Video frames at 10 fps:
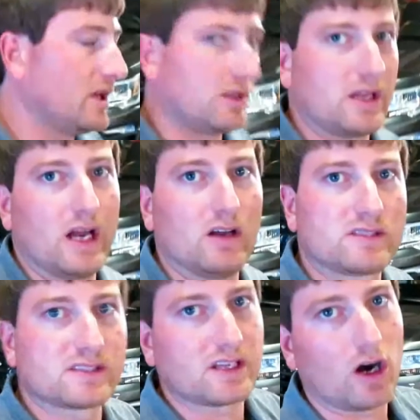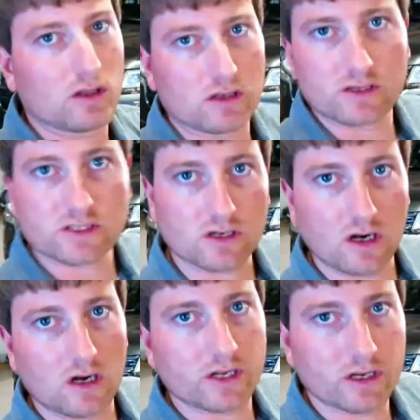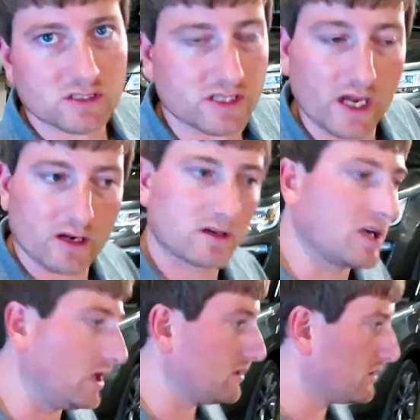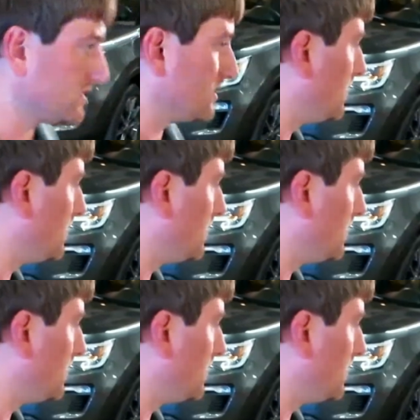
anything else. Colors are all your standard colors,